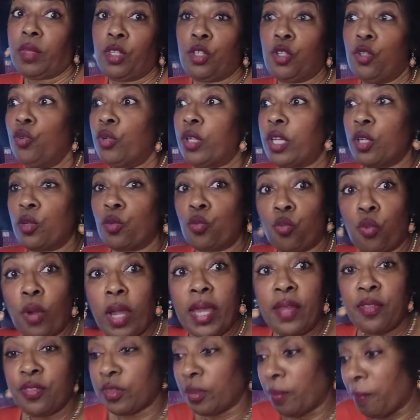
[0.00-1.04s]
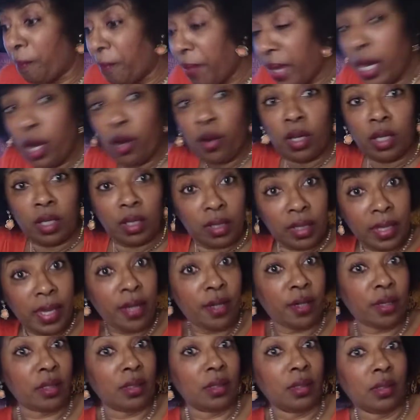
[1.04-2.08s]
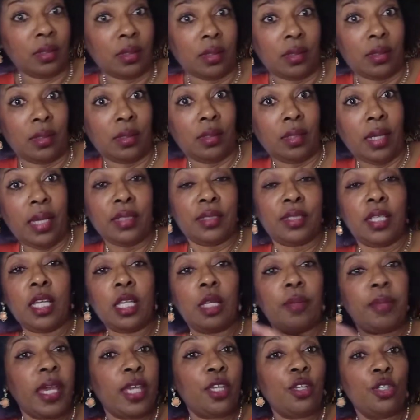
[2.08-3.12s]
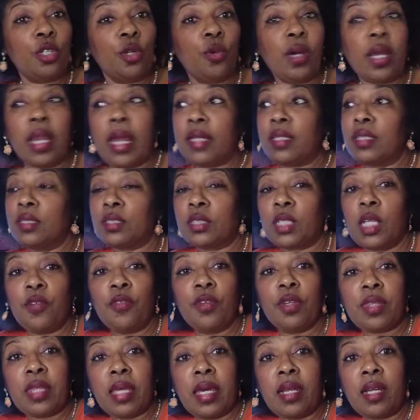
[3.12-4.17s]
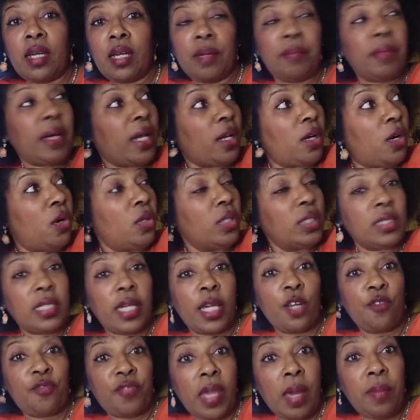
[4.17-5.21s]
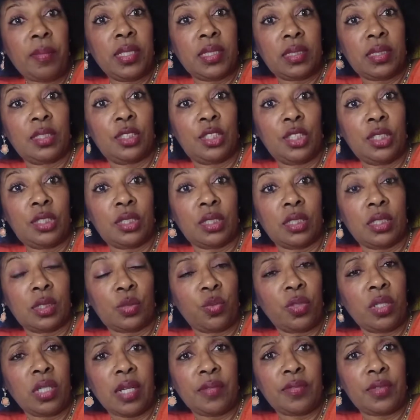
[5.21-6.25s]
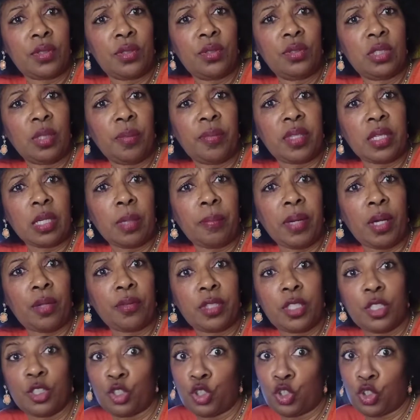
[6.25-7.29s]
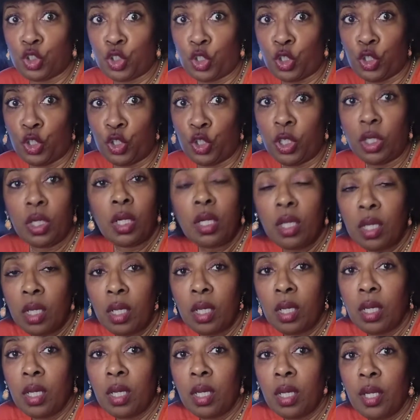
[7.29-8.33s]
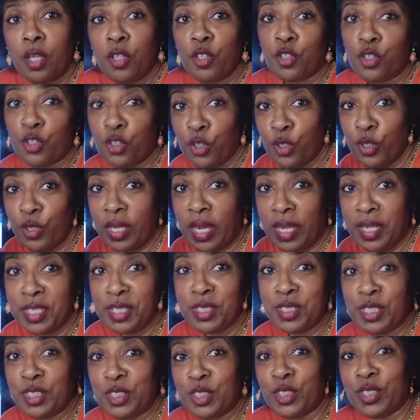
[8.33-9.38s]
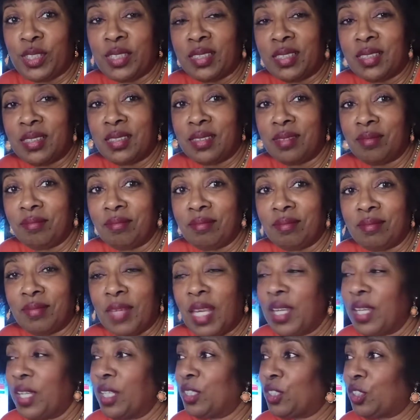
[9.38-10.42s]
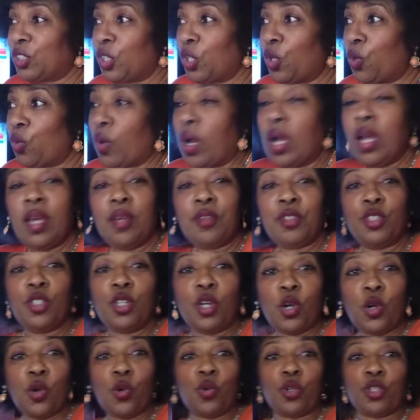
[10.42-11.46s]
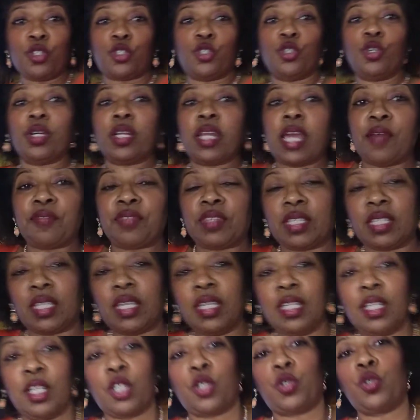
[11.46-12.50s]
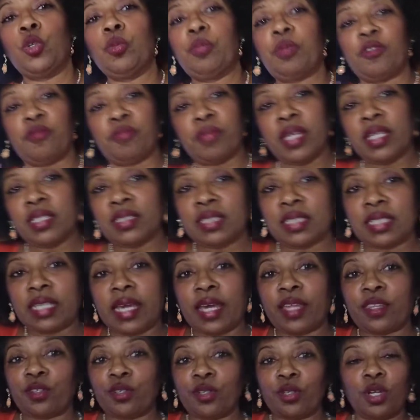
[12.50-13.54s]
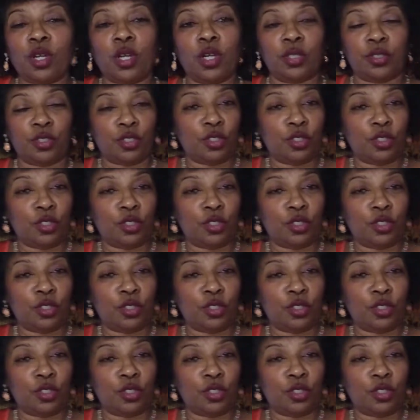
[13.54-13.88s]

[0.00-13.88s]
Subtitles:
You can write the mayor a letter and tell them, hey, you know what? I discovered that my whole entire family is indigenous. We're going to have to do something about this, sir. You're not indigenous. So, you're going to have to get a group of men together,